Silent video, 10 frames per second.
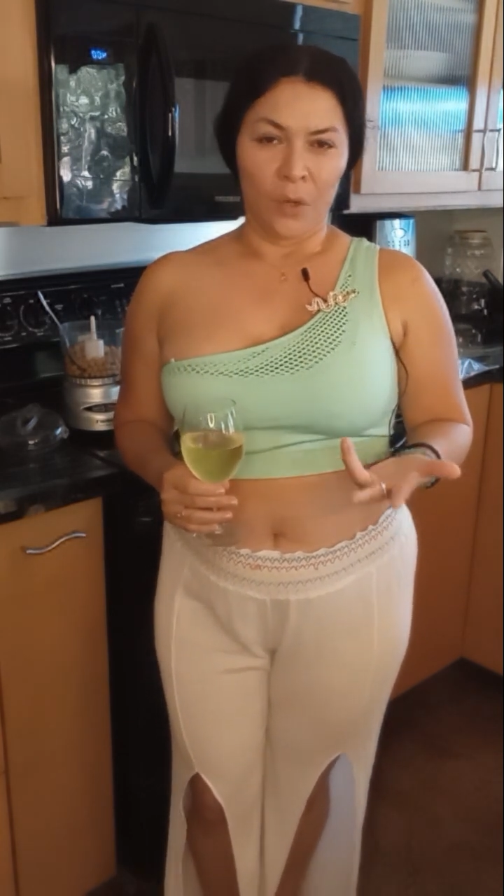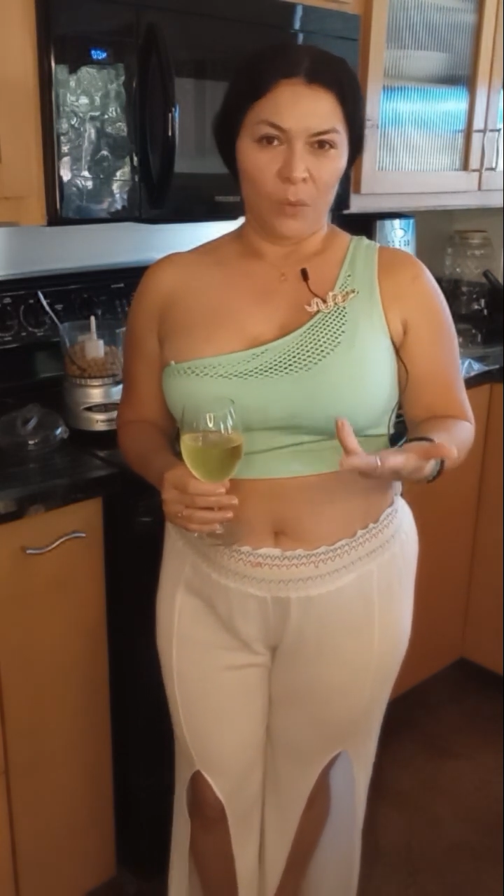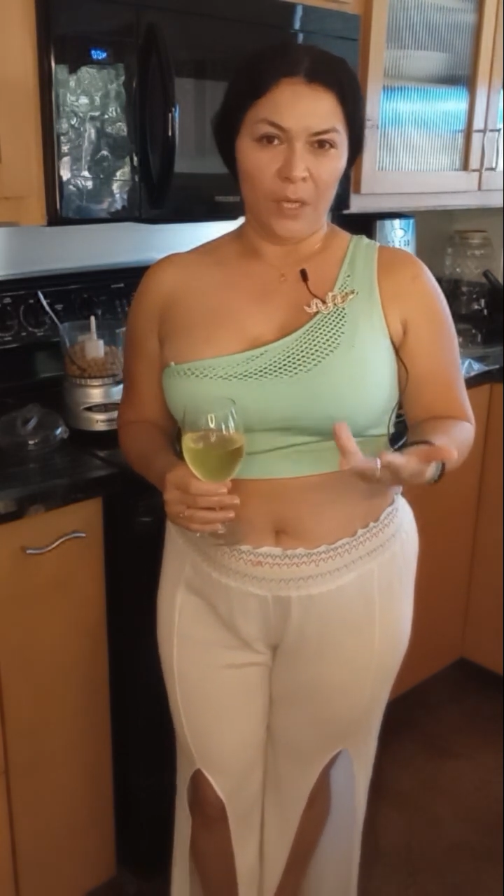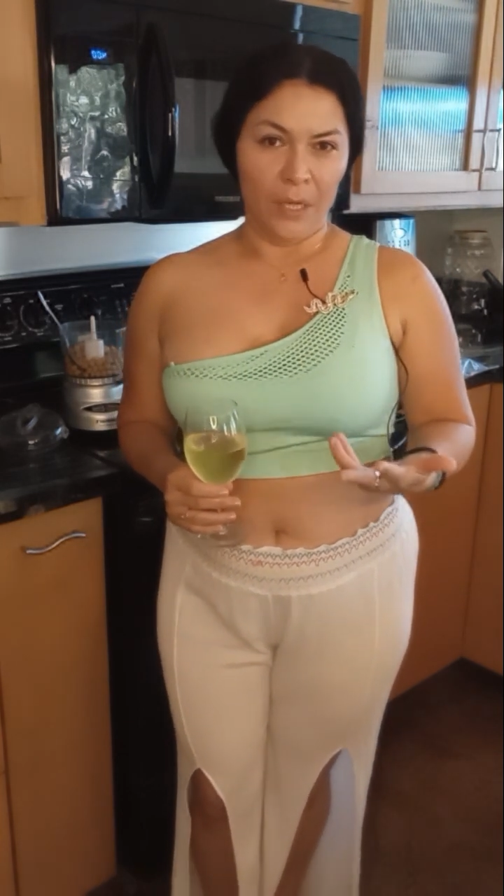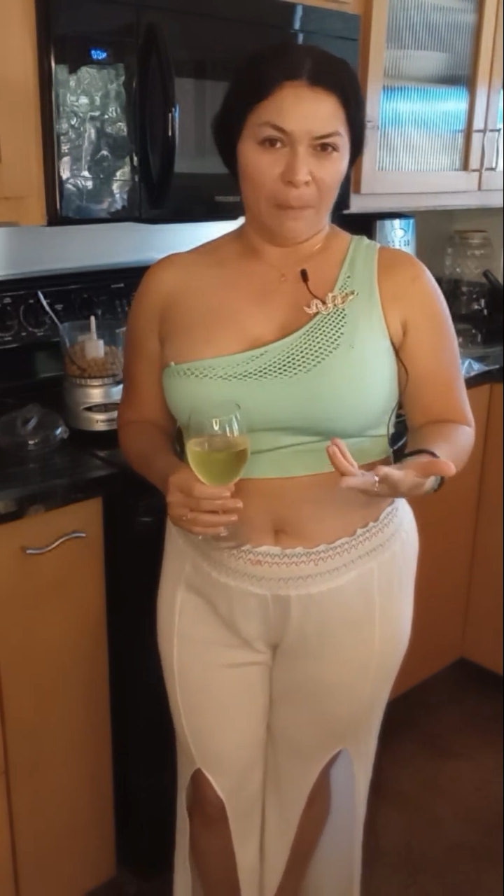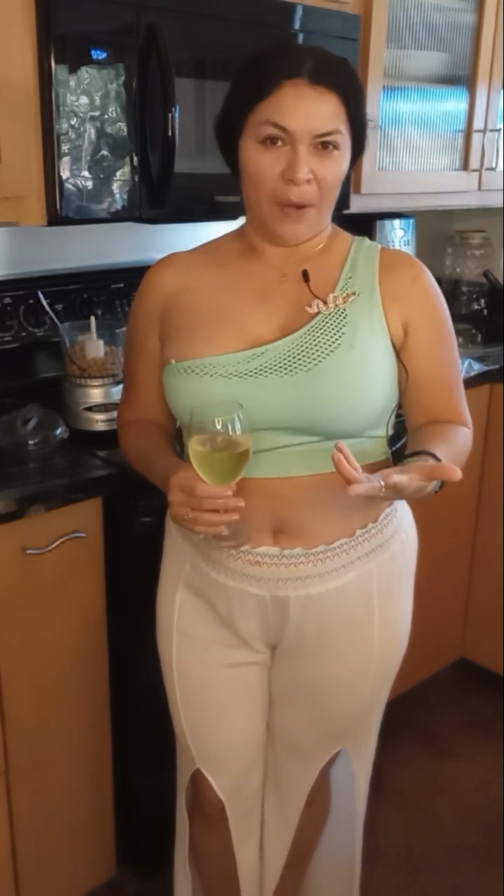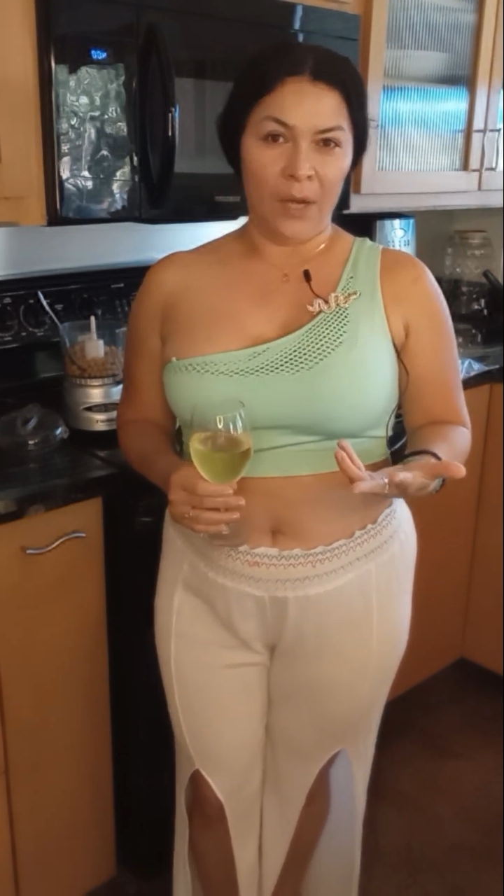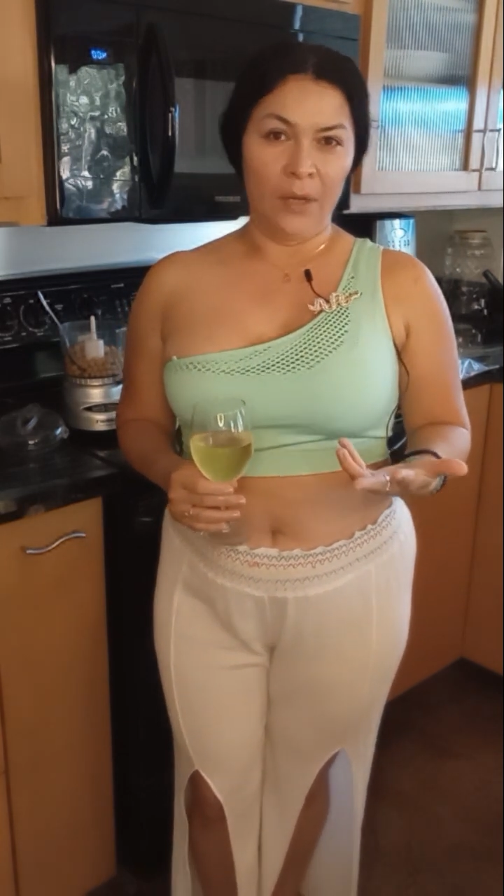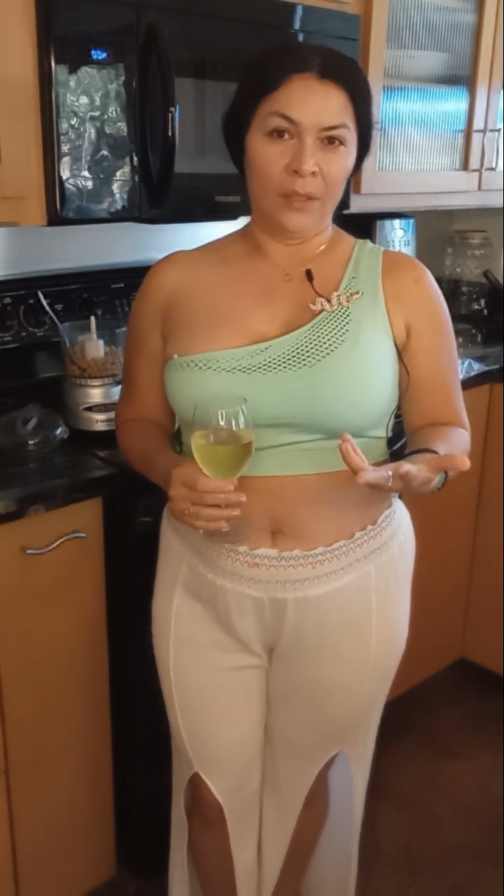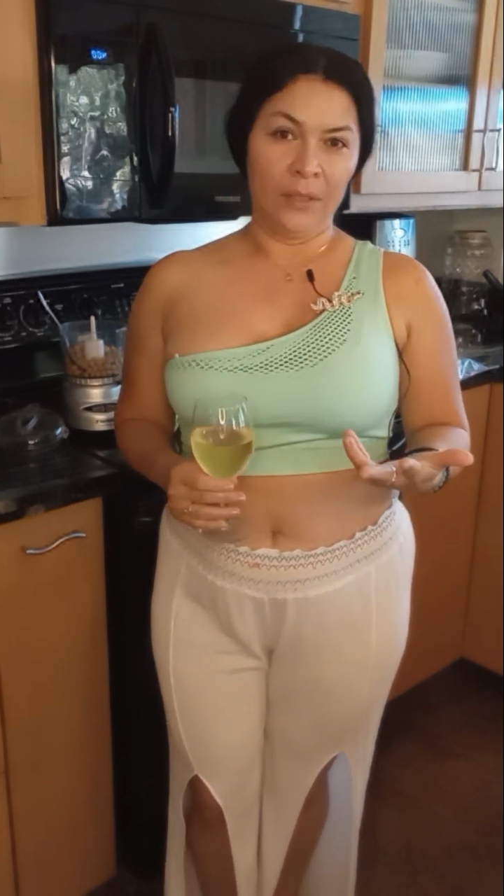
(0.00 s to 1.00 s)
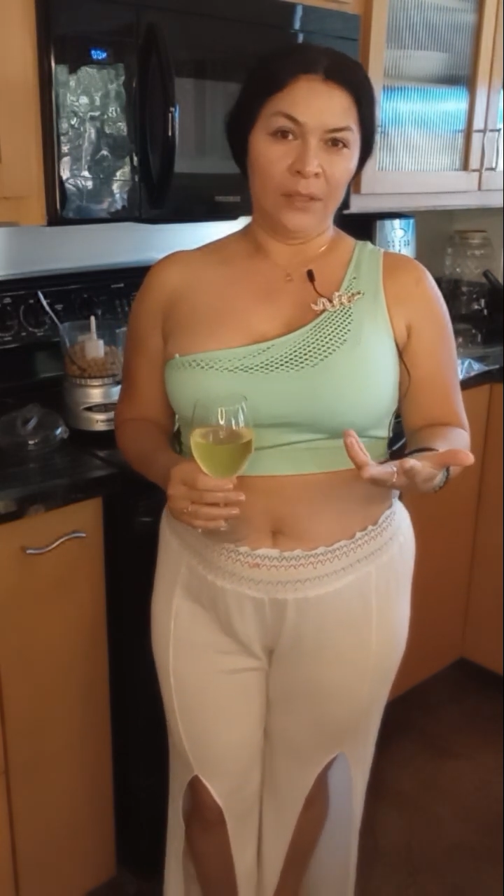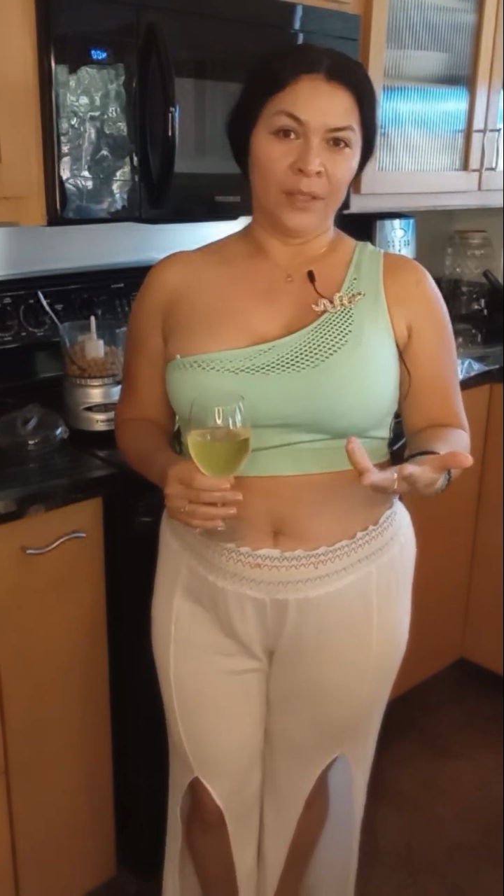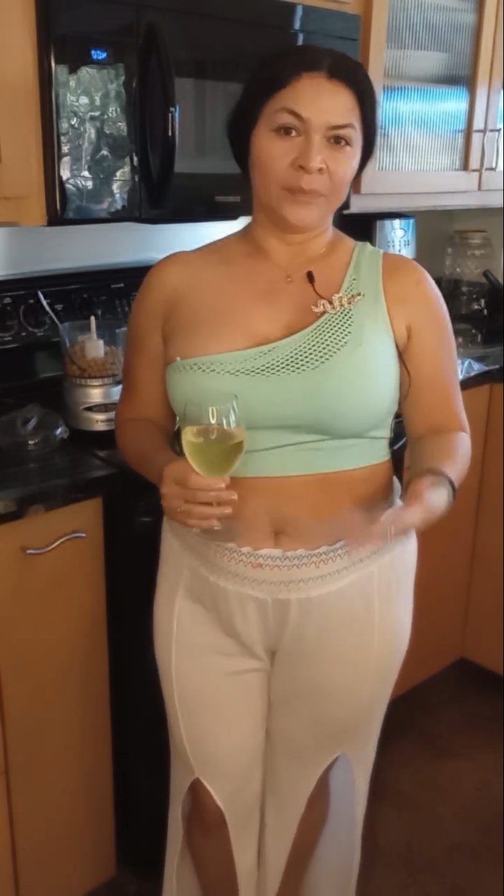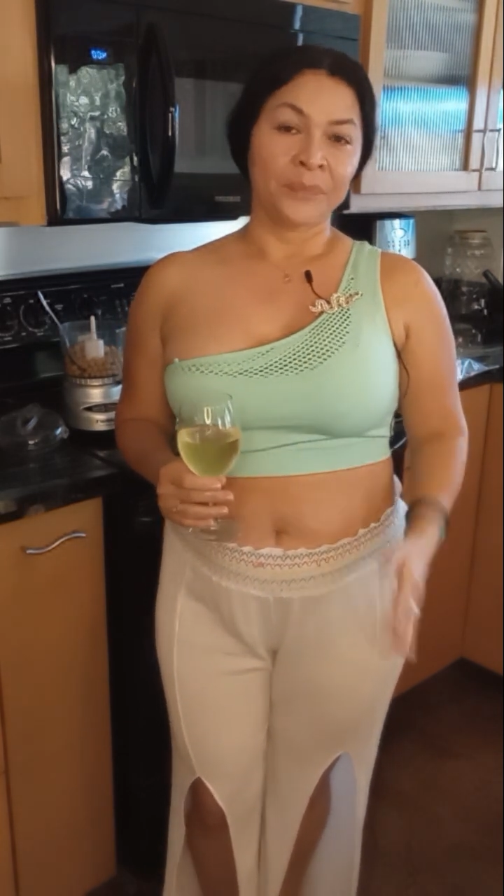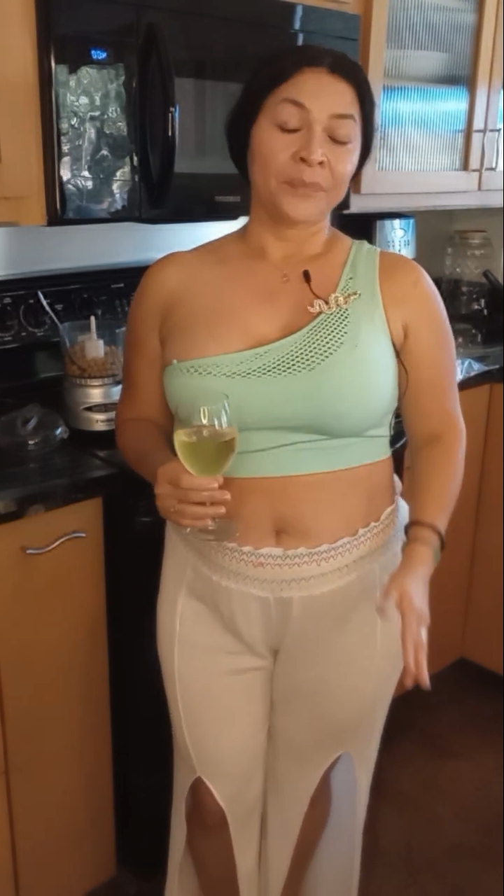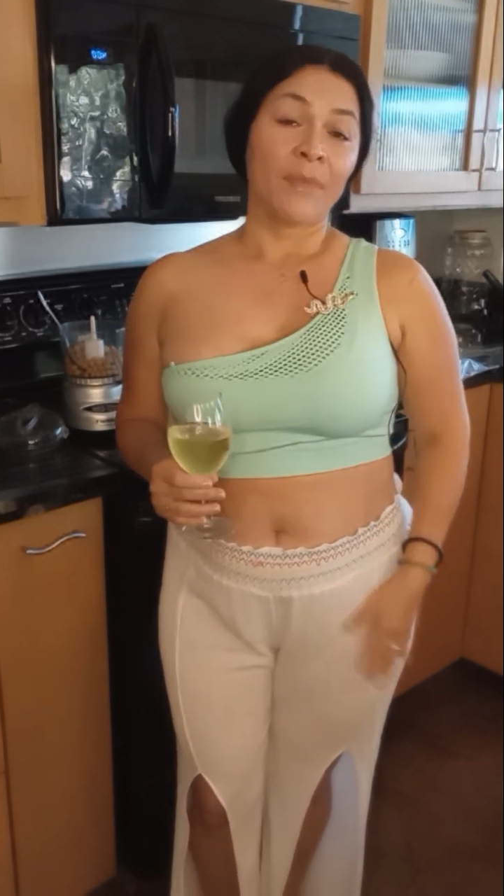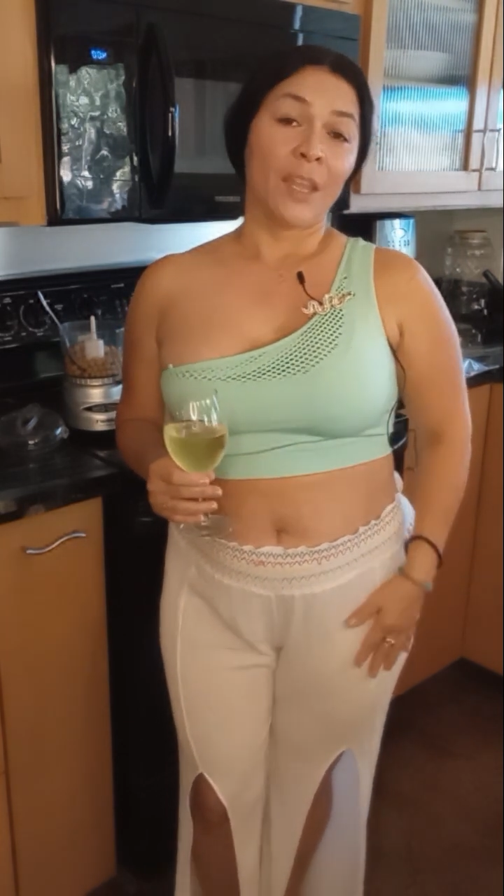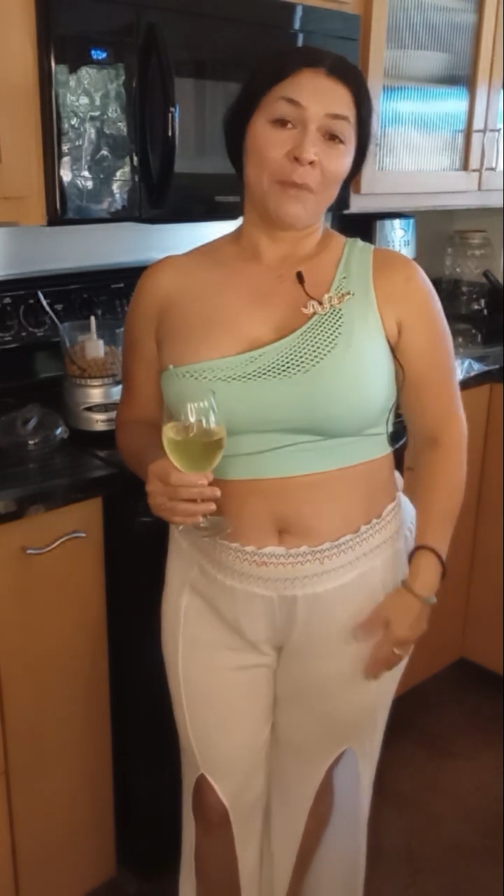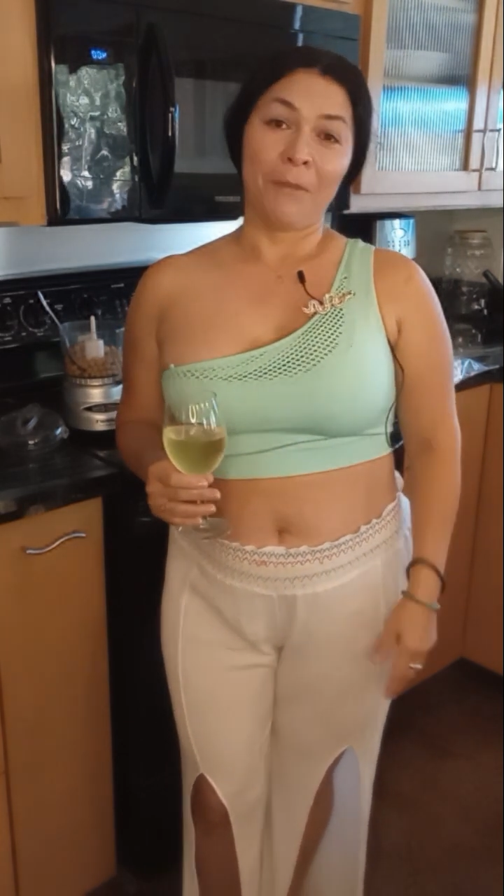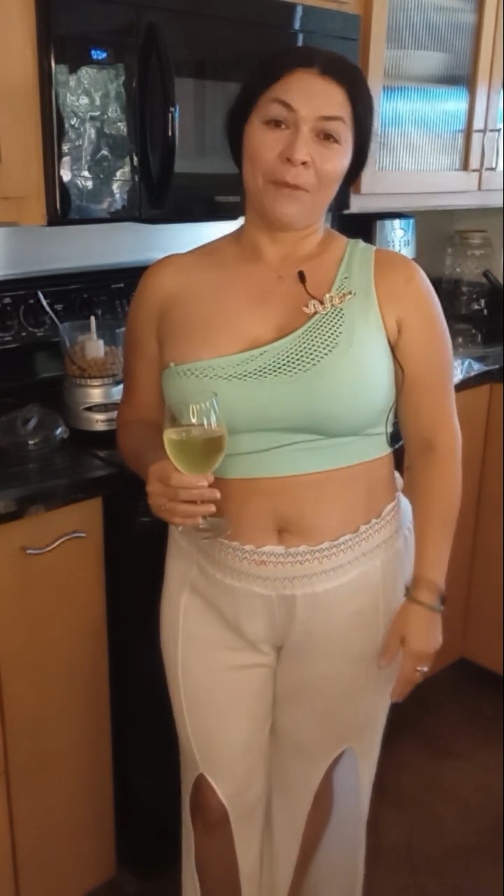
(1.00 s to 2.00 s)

We're going to burn. And my friend